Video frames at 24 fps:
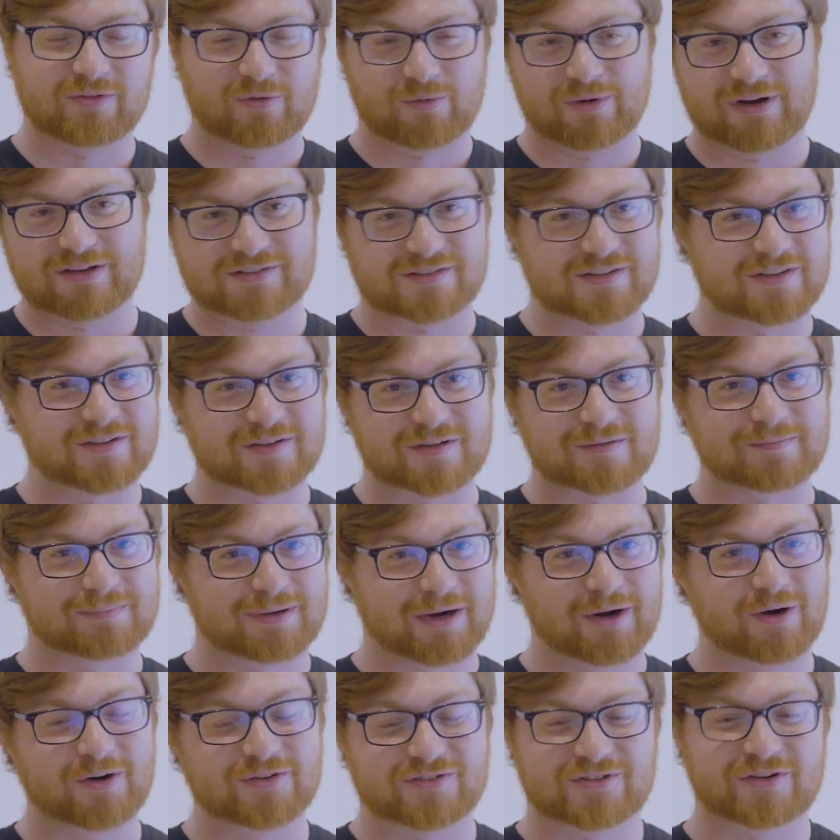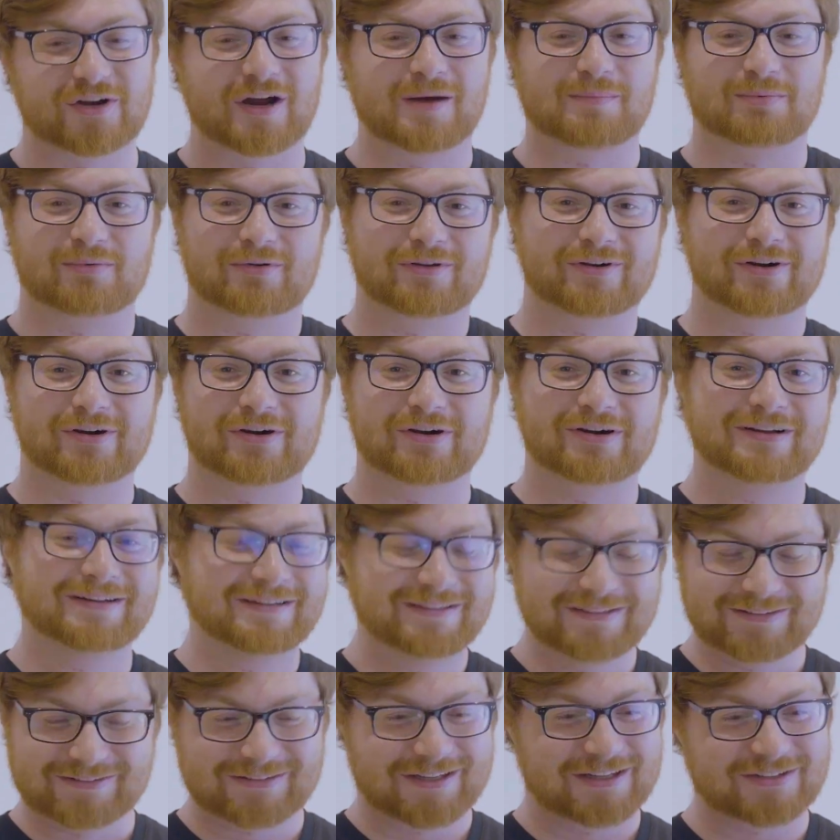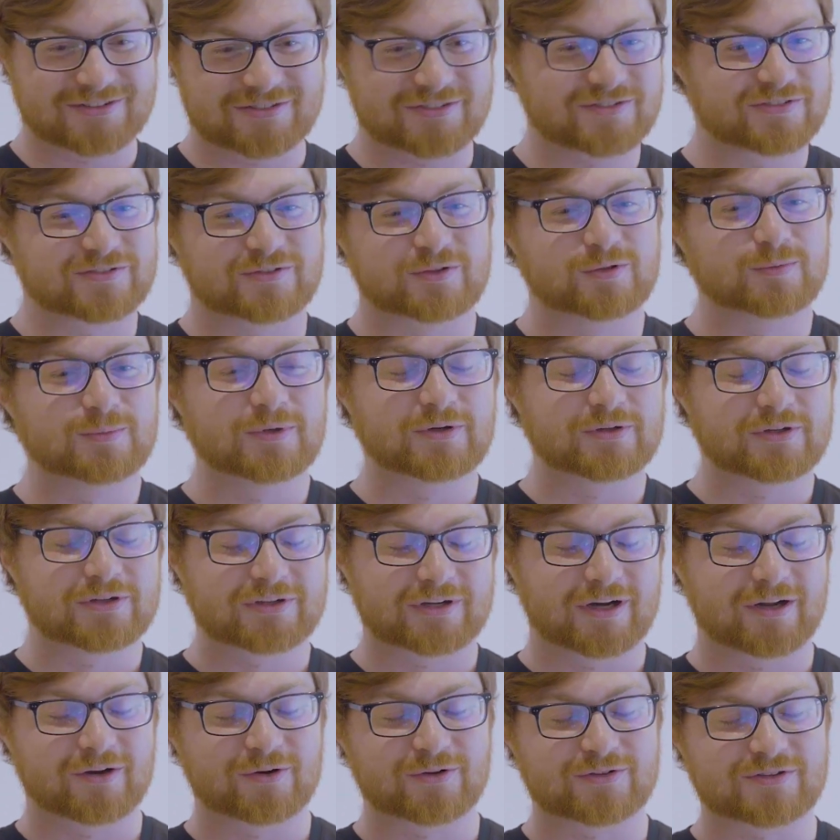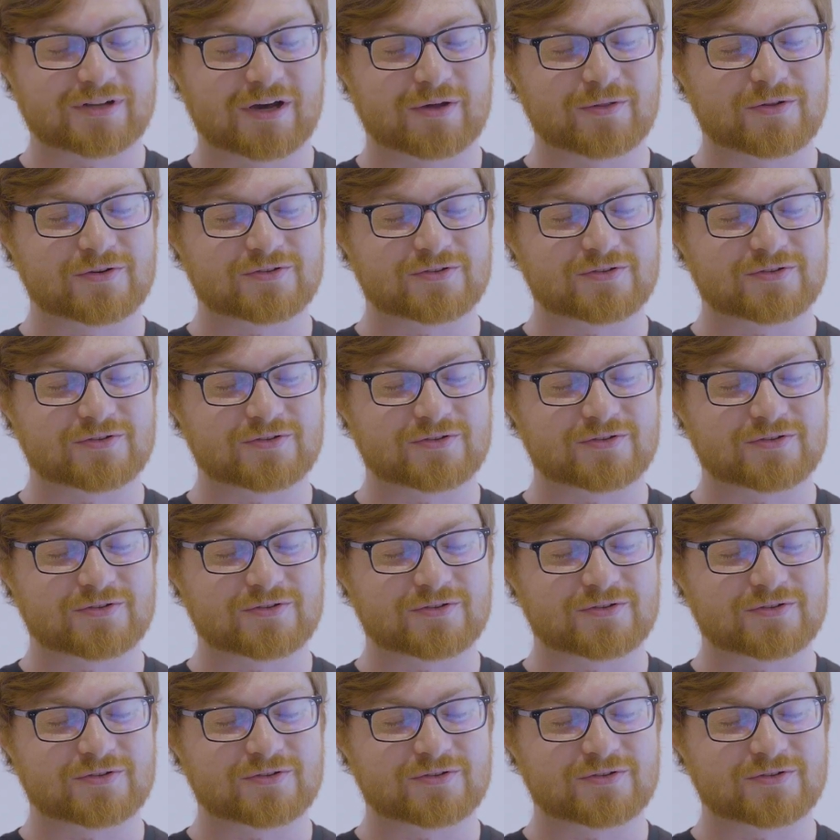the rest of the comparison operator, that's $2 million down